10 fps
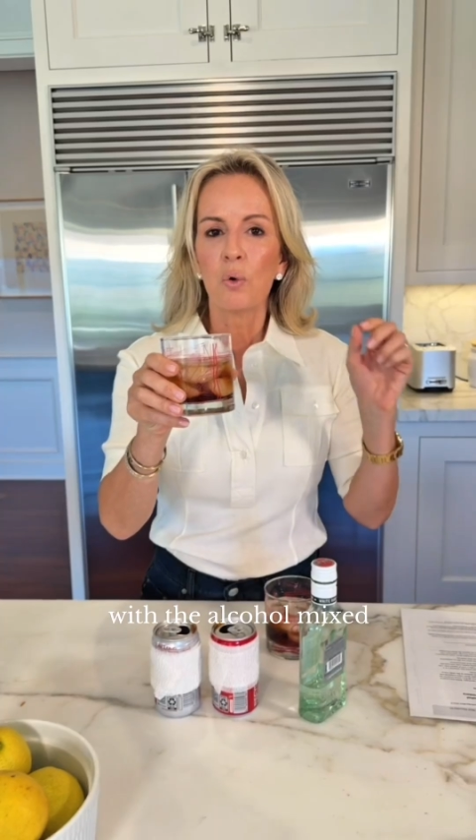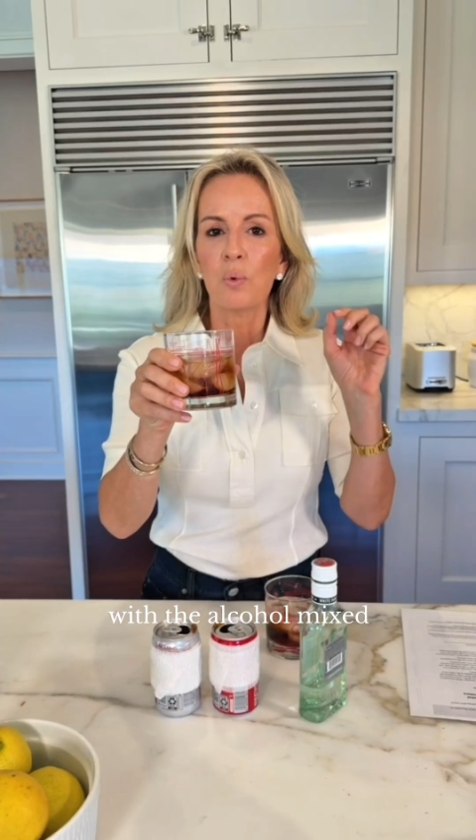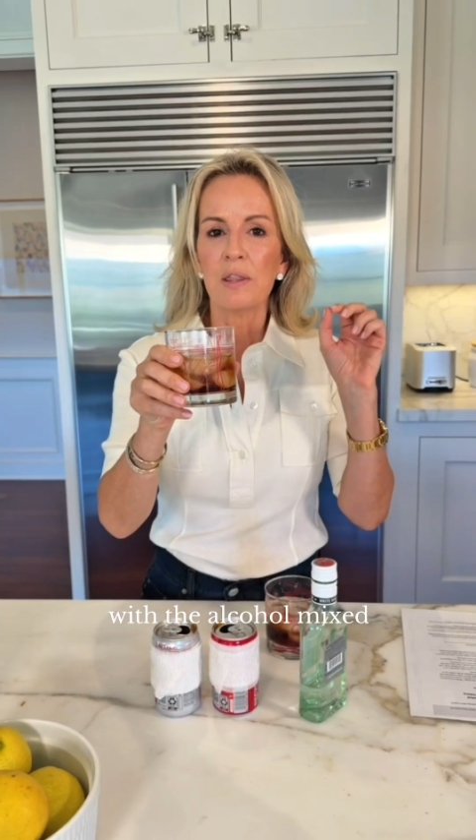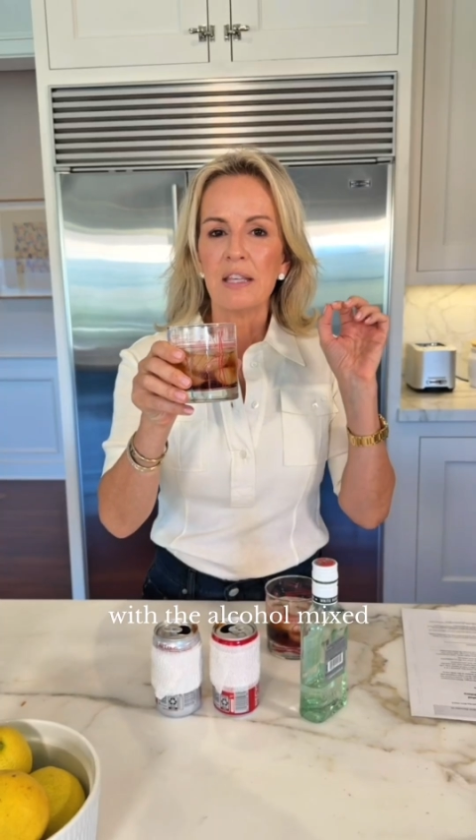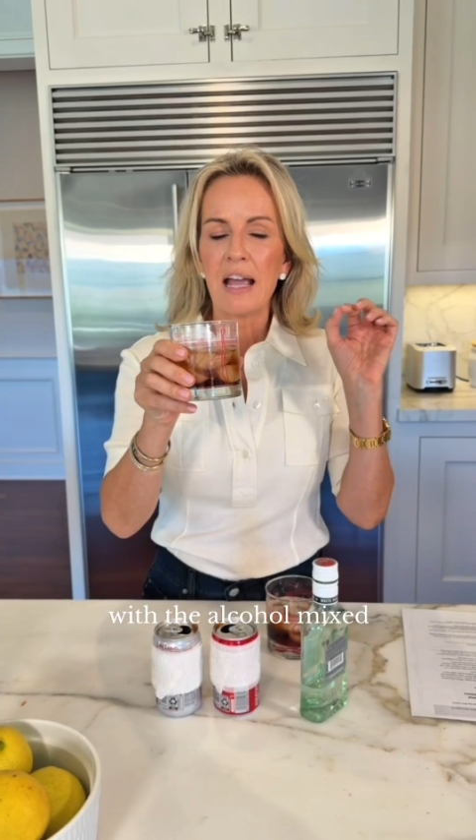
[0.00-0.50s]

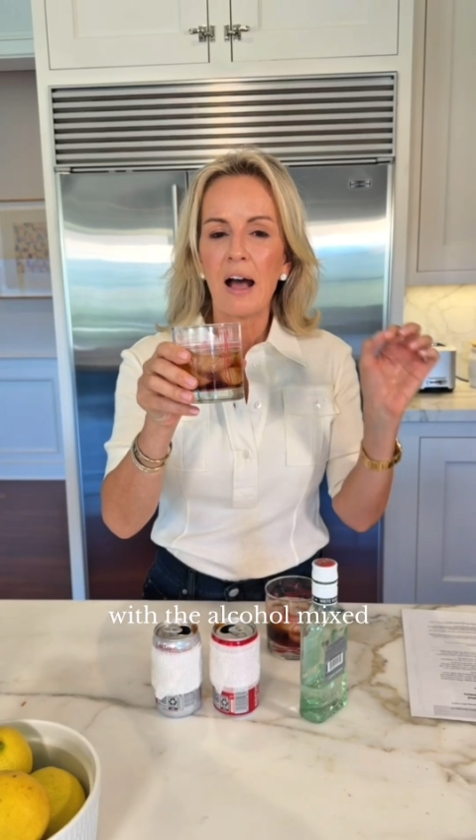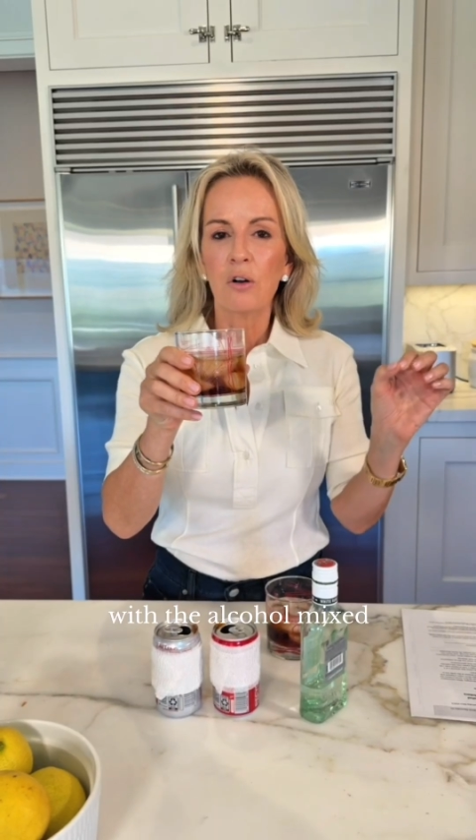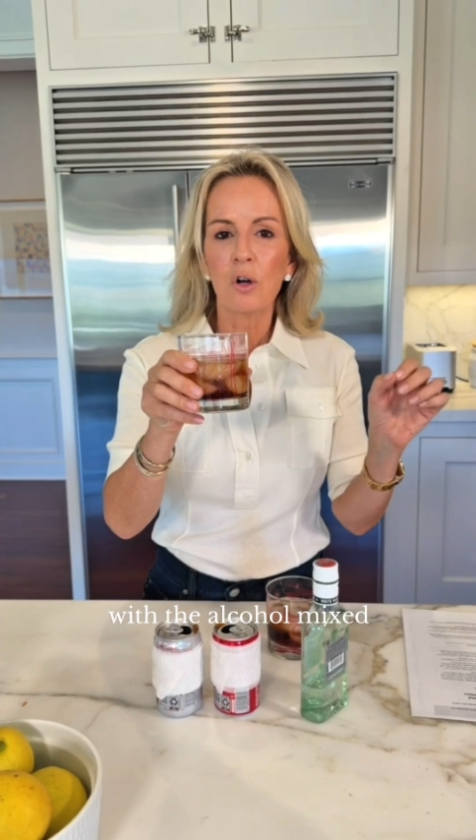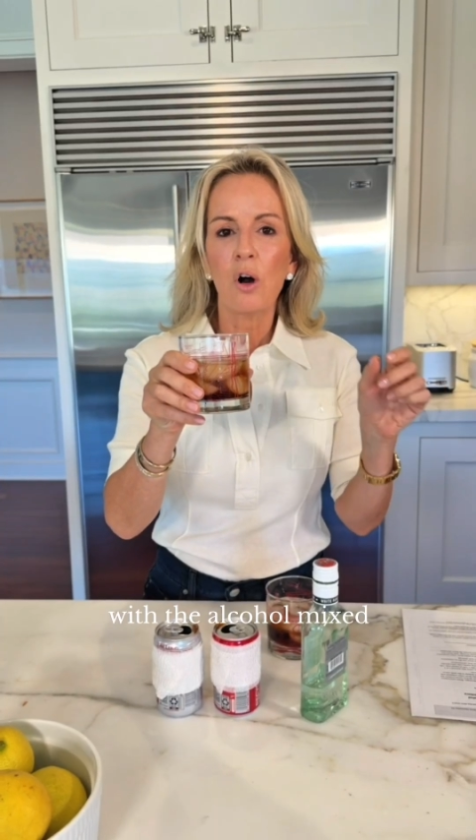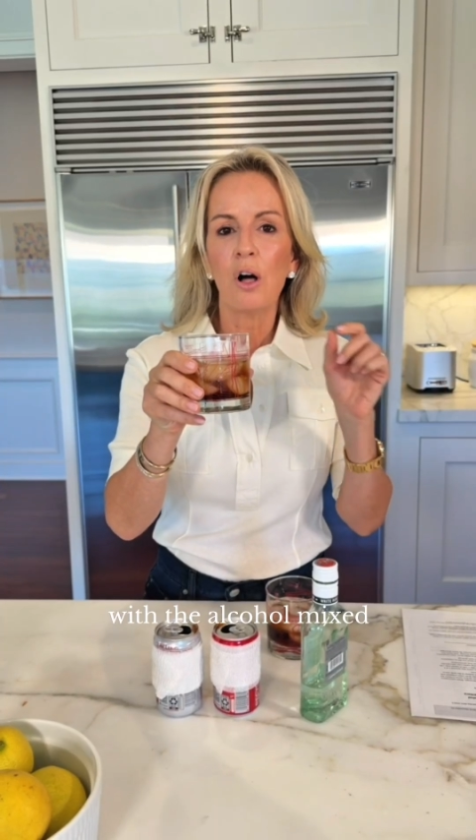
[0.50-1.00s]
with the
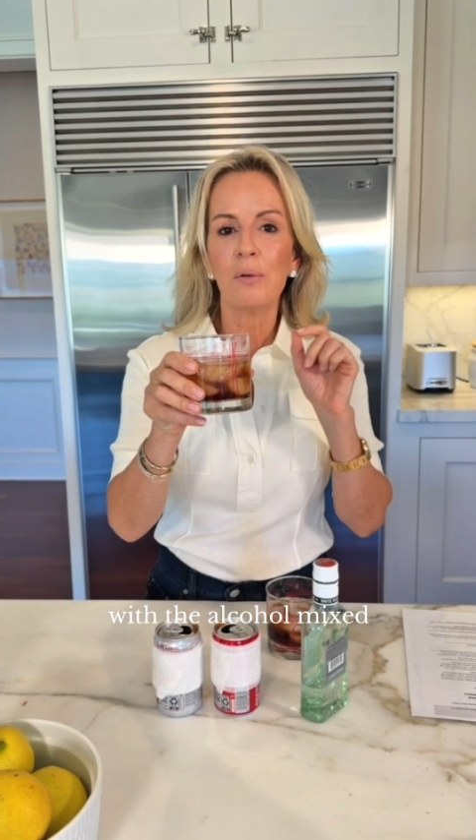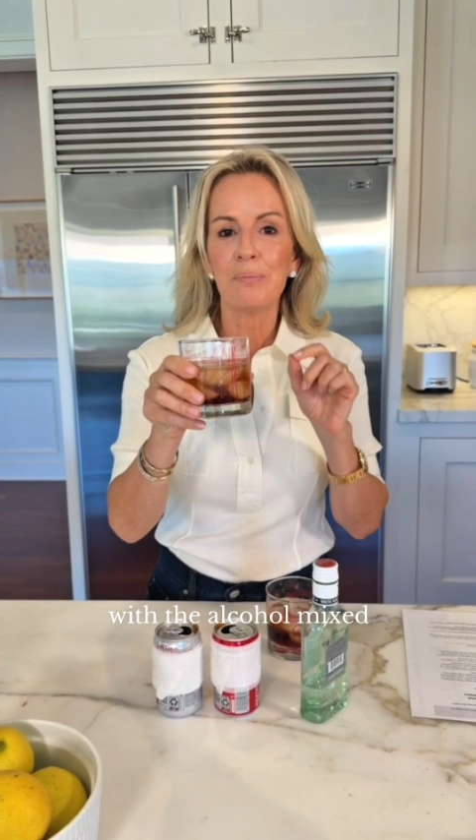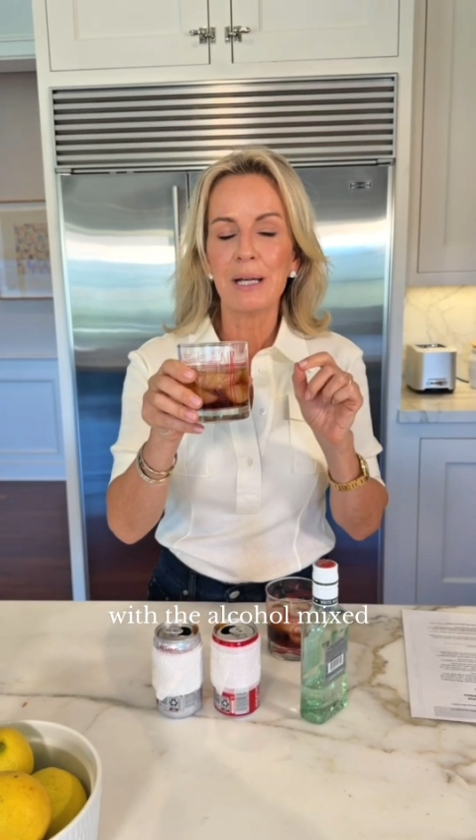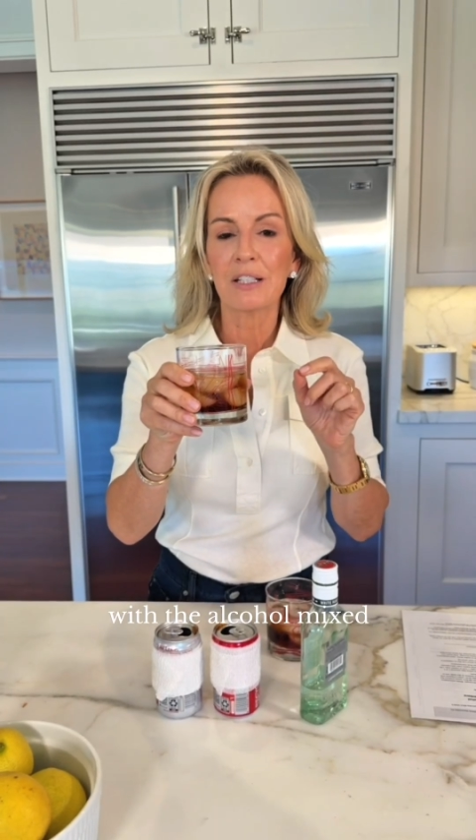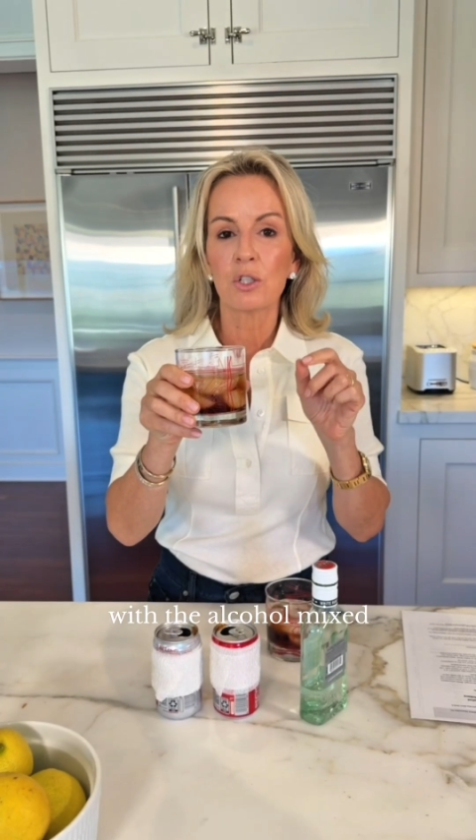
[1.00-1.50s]
alcohol
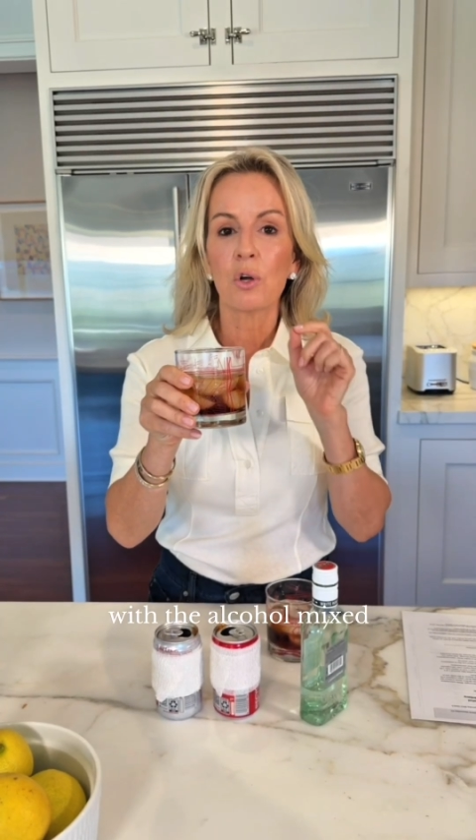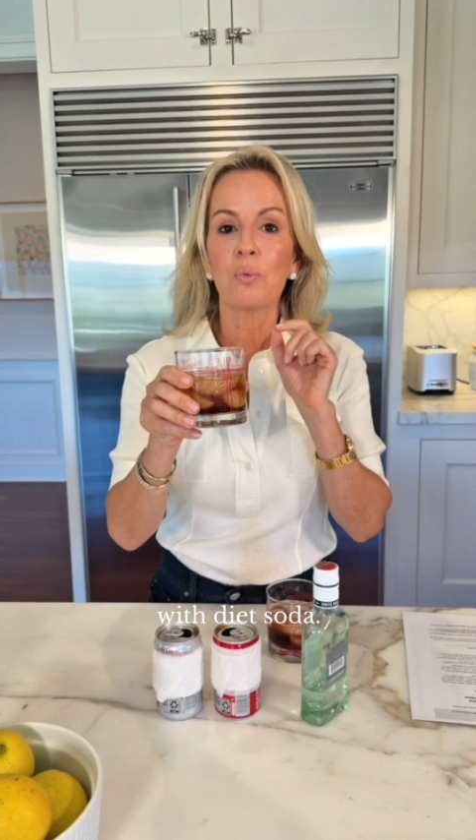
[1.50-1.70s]
mixed